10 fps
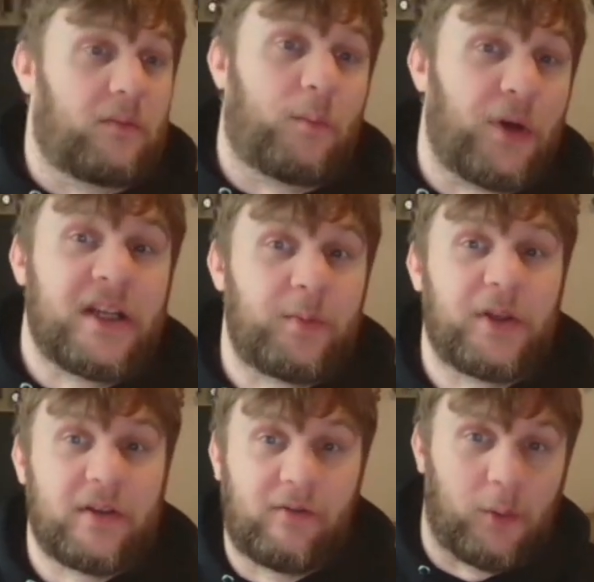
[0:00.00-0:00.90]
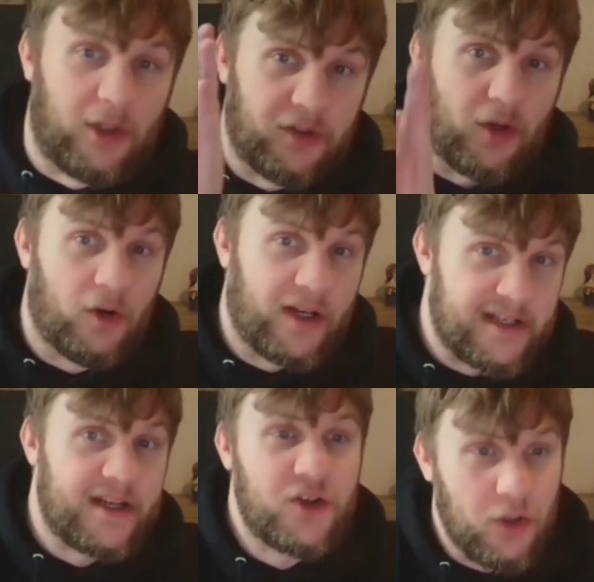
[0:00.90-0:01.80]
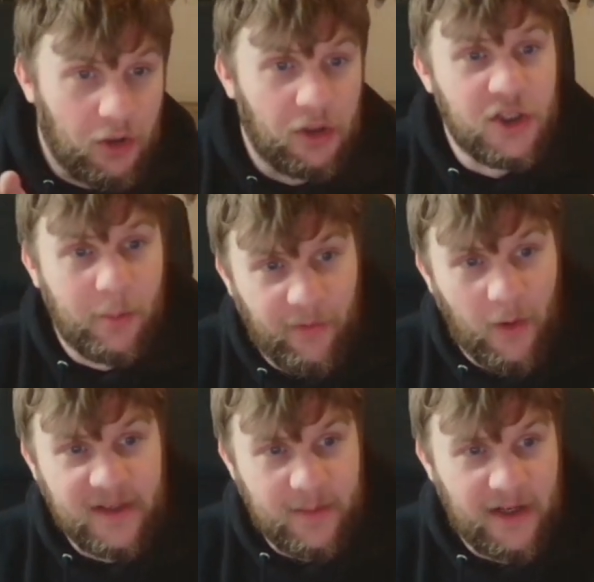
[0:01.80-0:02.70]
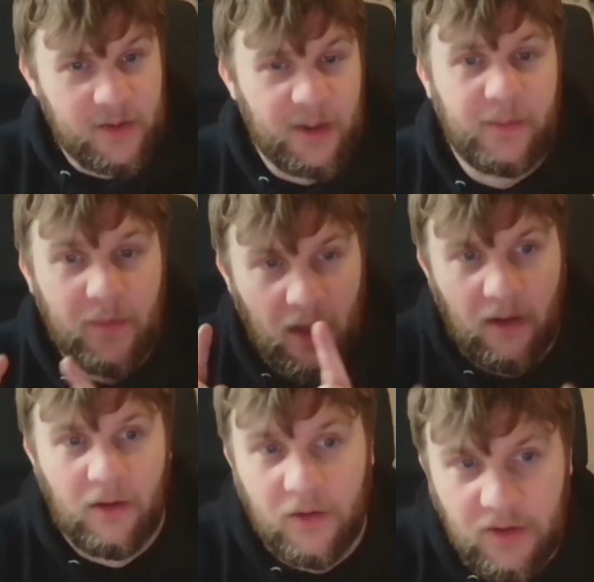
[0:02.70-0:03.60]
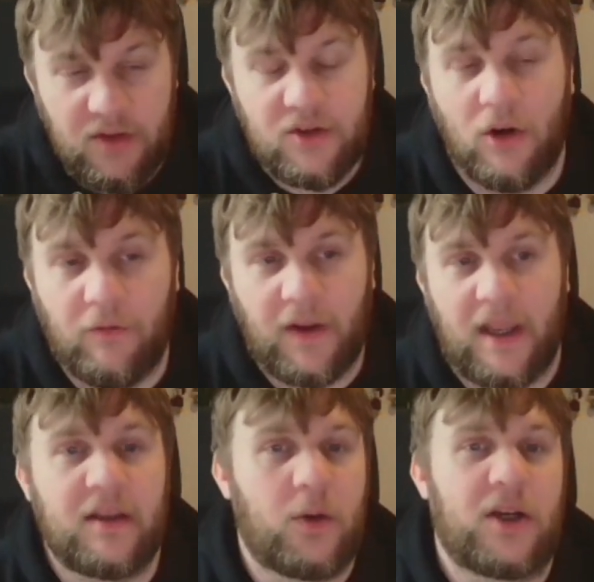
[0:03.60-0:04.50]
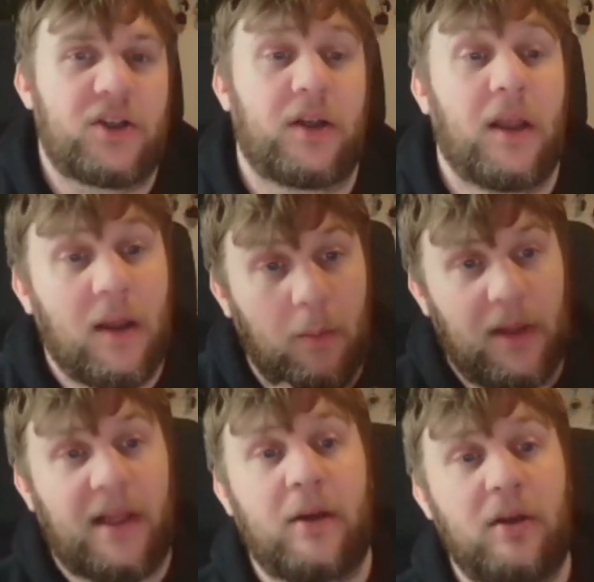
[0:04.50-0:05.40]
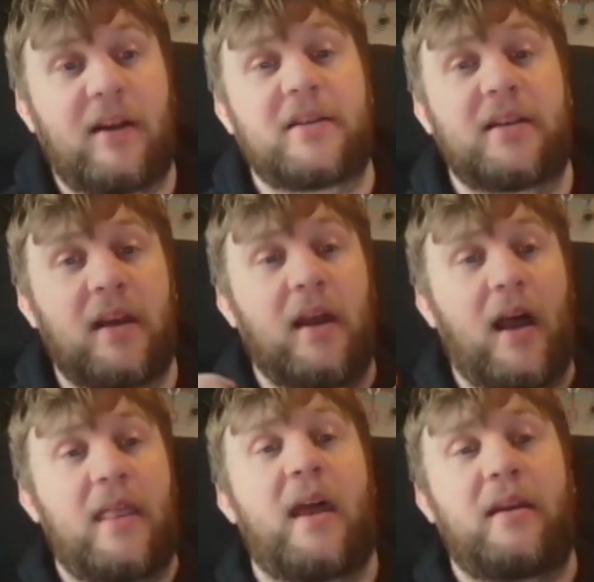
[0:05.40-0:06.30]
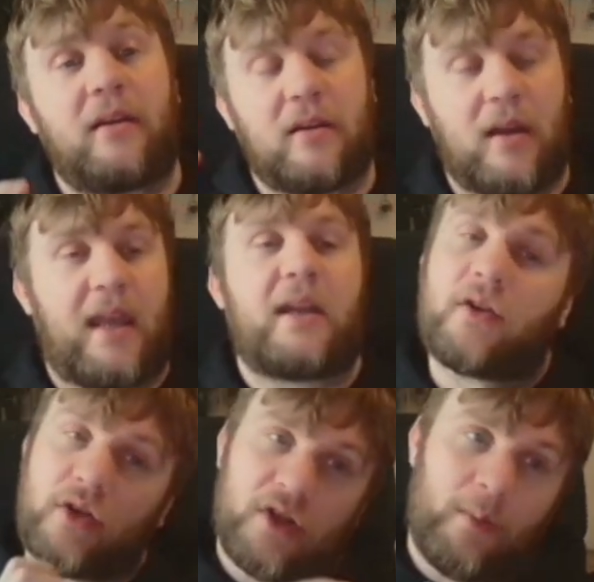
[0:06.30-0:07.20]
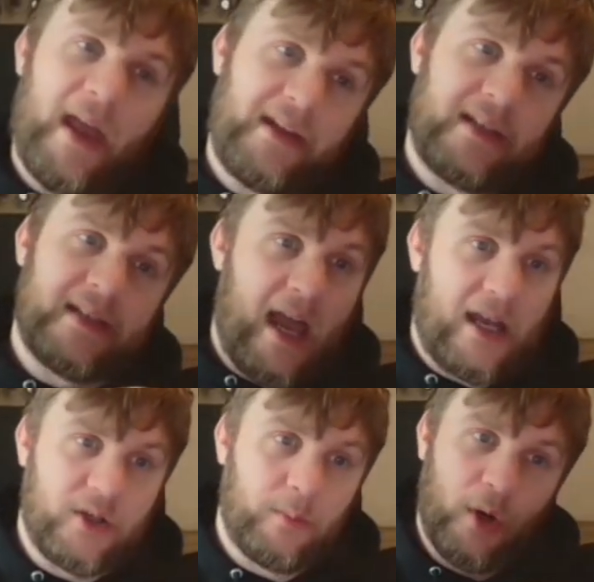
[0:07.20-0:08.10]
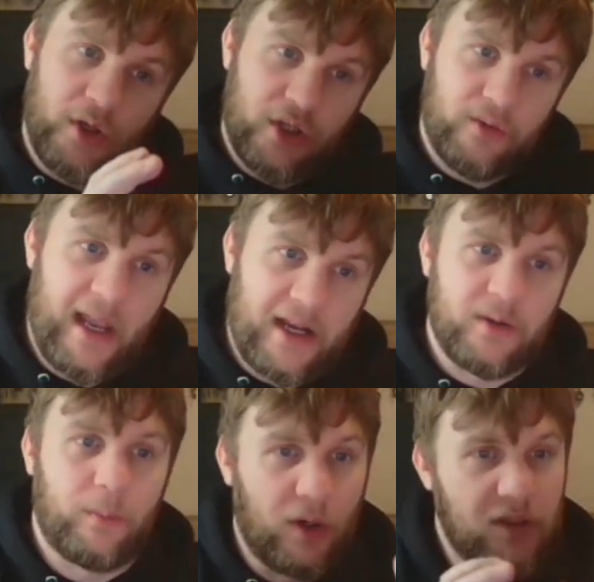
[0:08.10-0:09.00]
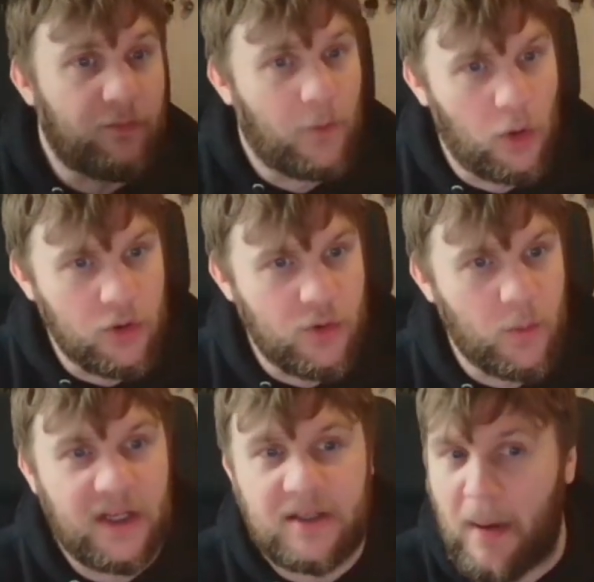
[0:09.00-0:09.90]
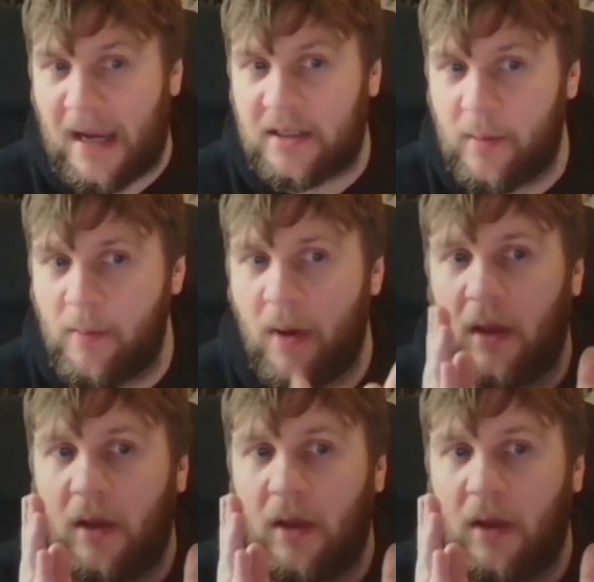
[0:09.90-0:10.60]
Principles of reward, organizational culture, performance management. Don't forget the question. Plan out your answer, and then again, subheadings, action points, 3 action points, 400 words maximum.